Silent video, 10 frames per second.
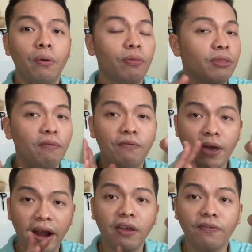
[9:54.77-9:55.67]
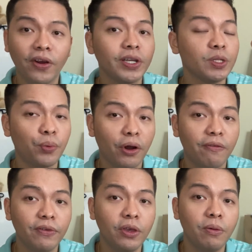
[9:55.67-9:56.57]
the very first
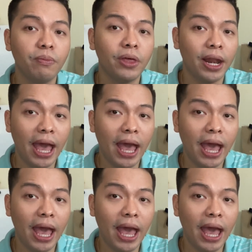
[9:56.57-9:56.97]
perfume that